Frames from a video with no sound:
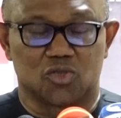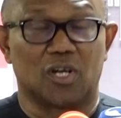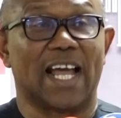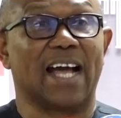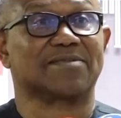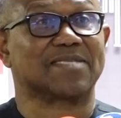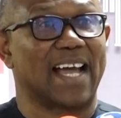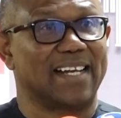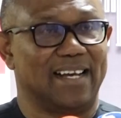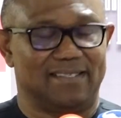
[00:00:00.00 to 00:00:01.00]
To the
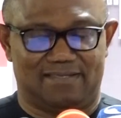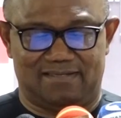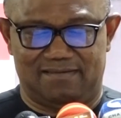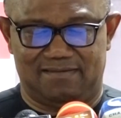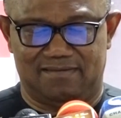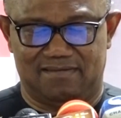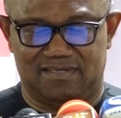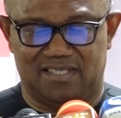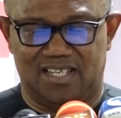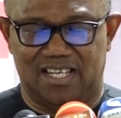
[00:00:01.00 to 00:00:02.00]
outsiders,
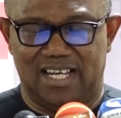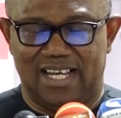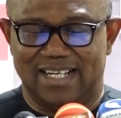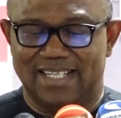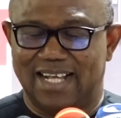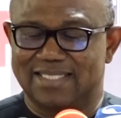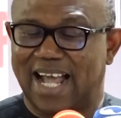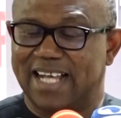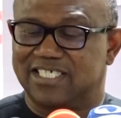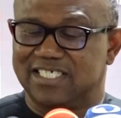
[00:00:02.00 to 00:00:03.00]
the
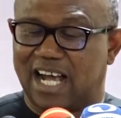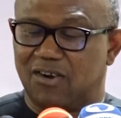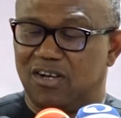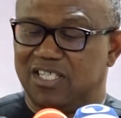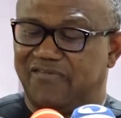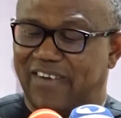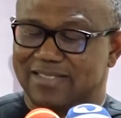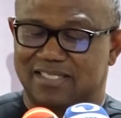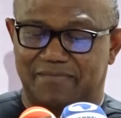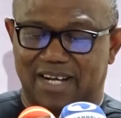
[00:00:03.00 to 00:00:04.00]
entire Chicago
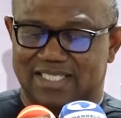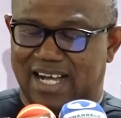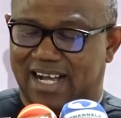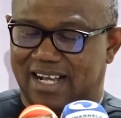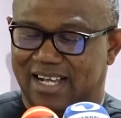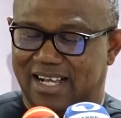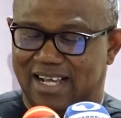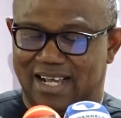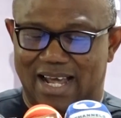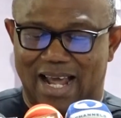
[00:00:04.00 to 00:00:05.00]
University matter,
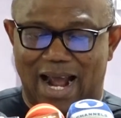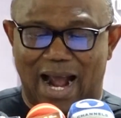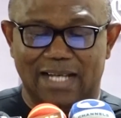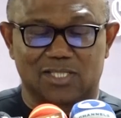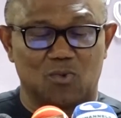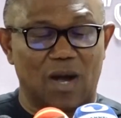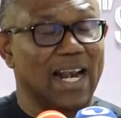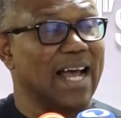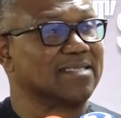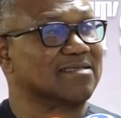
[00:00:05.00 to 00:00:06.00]
as
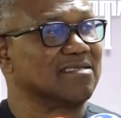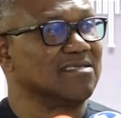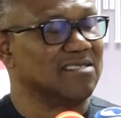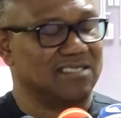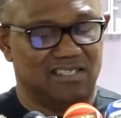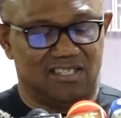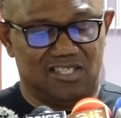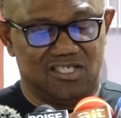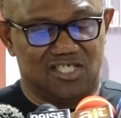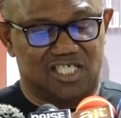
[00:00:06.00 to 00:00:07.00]
well as
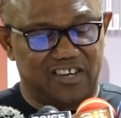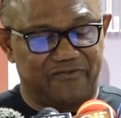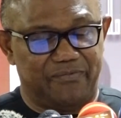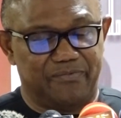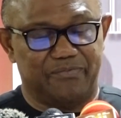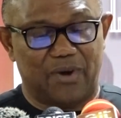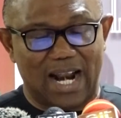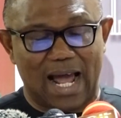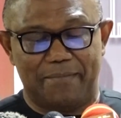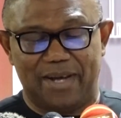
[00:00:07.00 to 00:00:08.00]
Chief
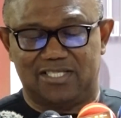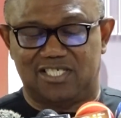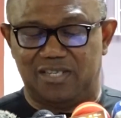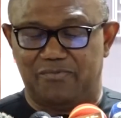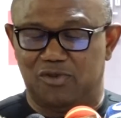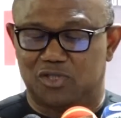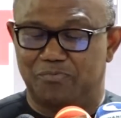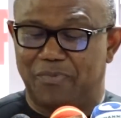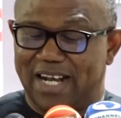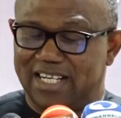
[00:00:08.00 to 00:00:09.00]
Bola Tinubu's
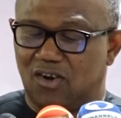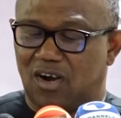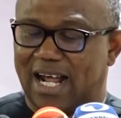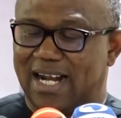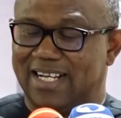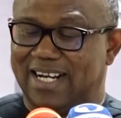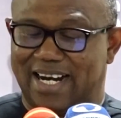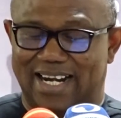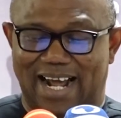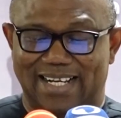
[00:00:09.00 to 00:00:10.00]
many other
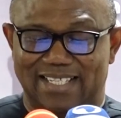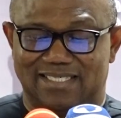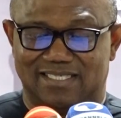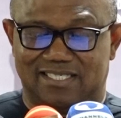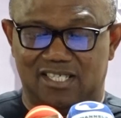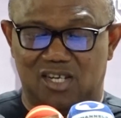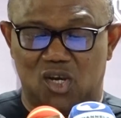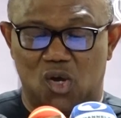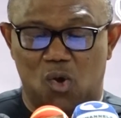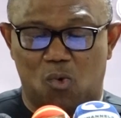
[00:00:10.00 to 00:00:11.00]
lingering identity
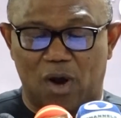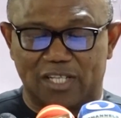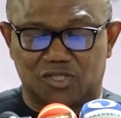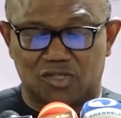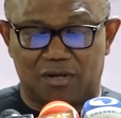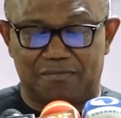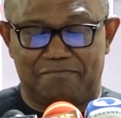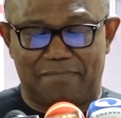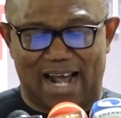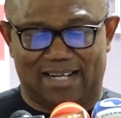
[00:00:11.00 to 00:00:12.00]
question
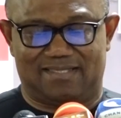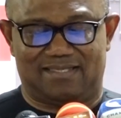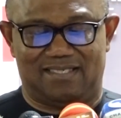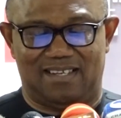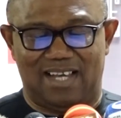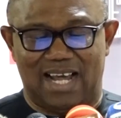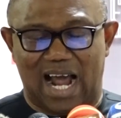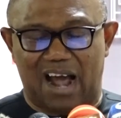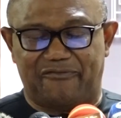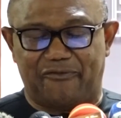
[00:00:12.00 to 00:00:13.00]
marks,
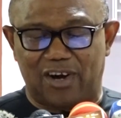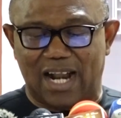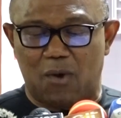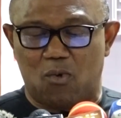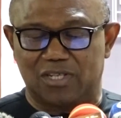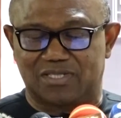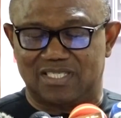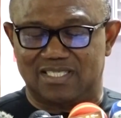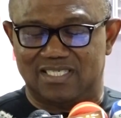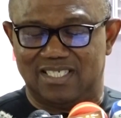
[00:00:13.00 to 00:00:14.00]
have further
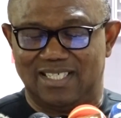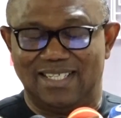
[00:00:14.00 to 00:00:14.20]
worsened